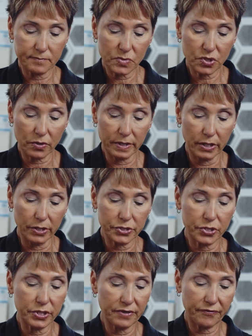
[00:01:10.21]
showing you
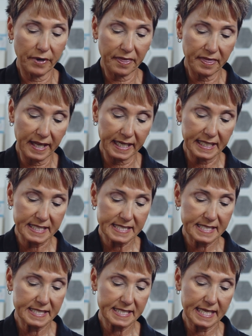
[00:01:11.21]
two different
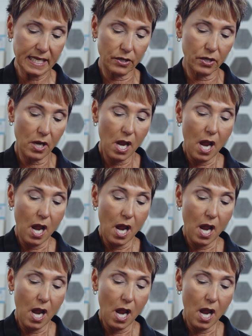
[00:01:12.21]
thicknesses here,